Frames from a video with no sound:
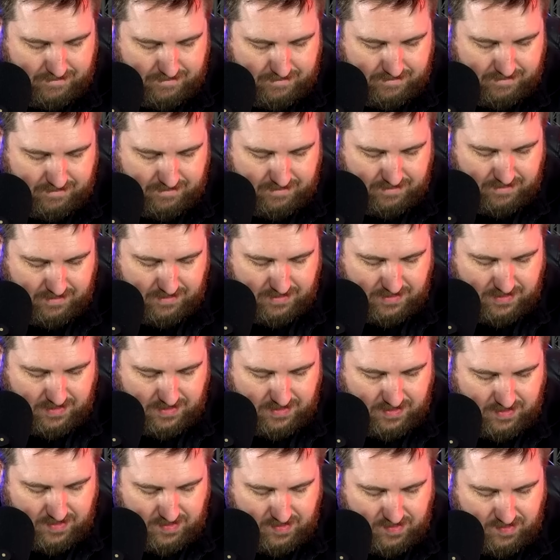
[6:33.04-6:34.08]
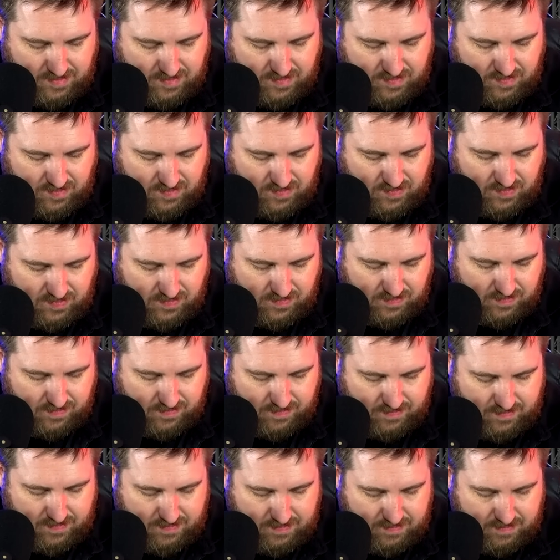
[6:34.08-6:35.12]

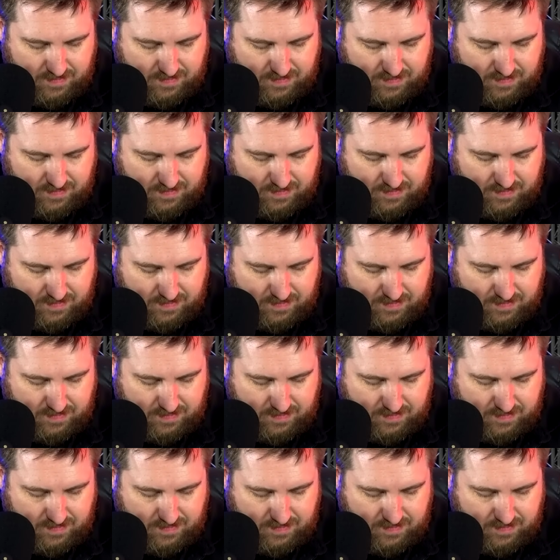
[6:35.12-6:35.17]
[no speech]